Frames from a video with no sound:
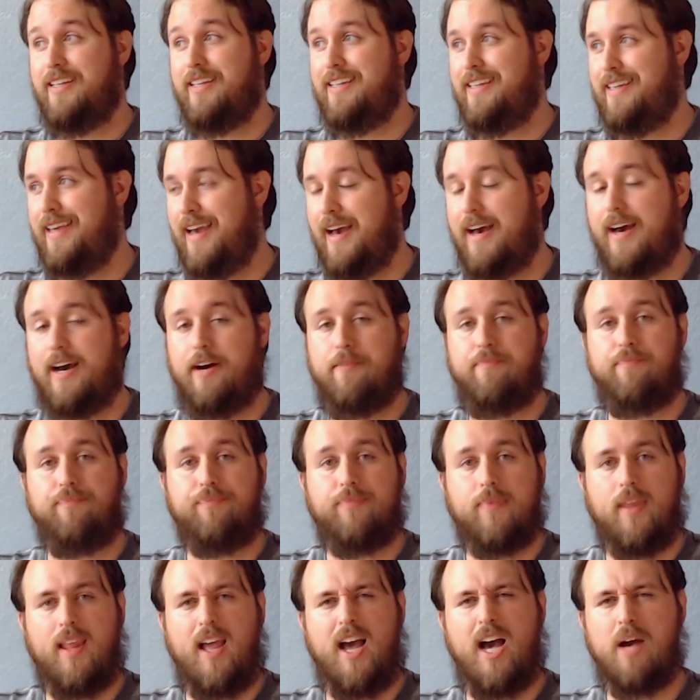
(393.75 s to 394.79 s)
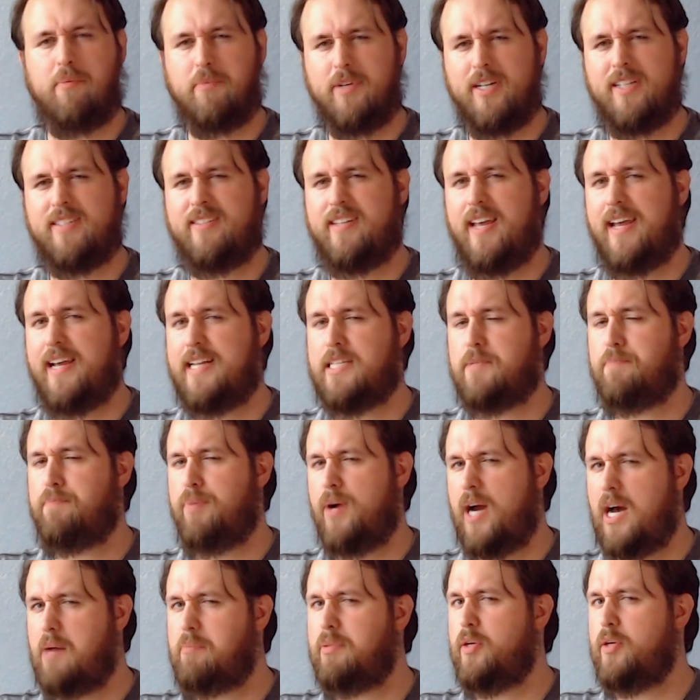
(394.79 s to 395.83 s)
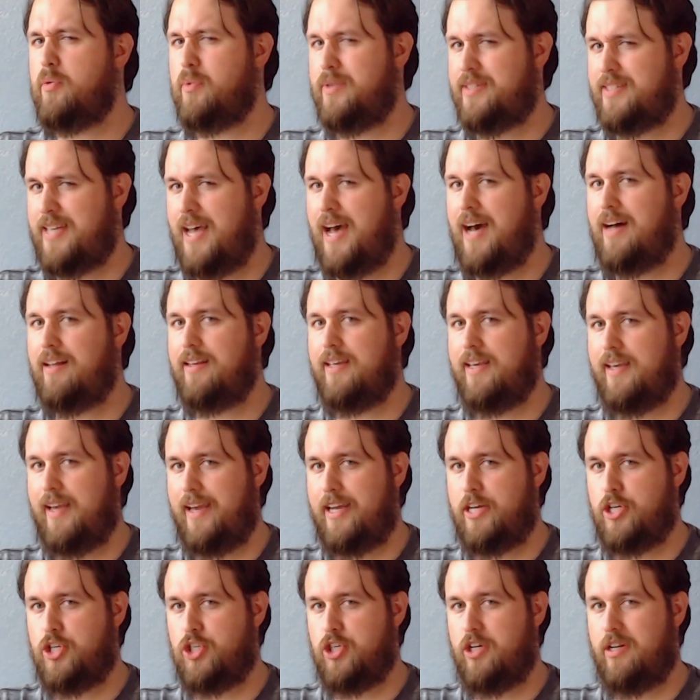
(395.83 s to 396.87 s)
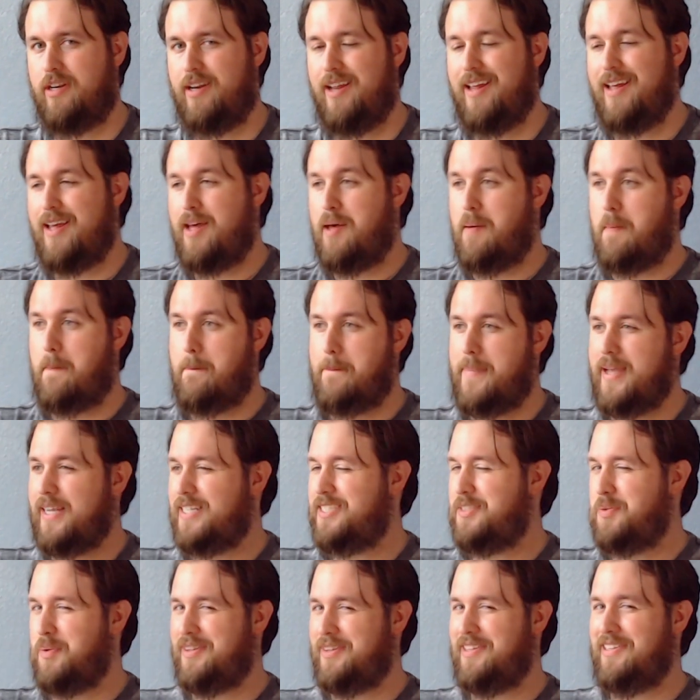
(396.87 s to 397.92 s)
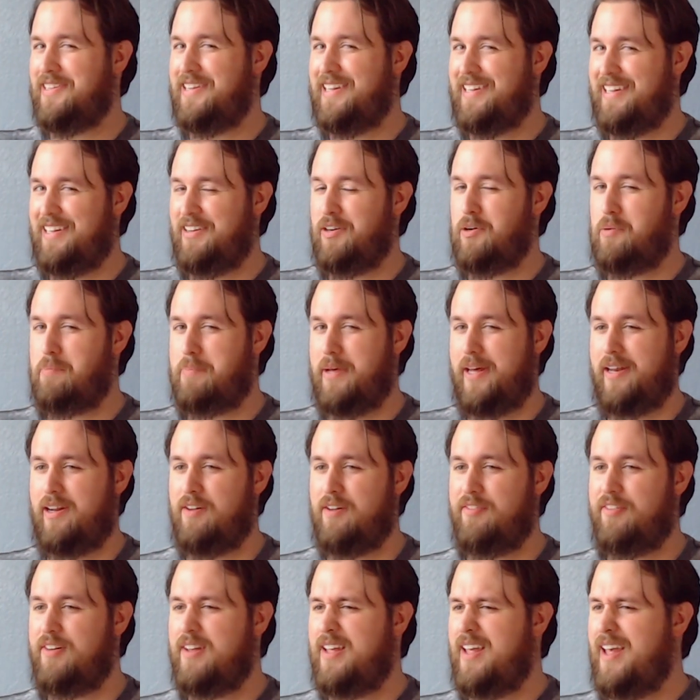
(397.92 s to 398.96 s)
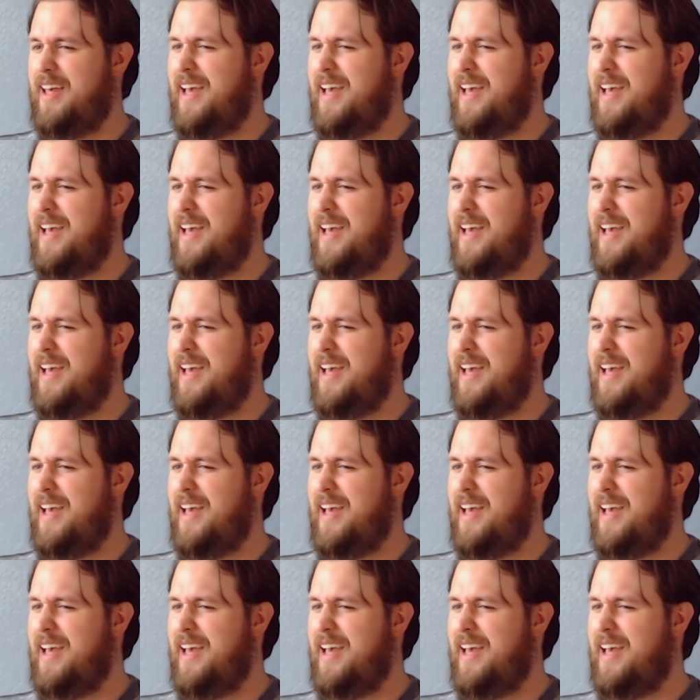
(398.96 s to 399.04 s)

Yeah, I'm going to say it's probably retaliation mixed with a little bit of,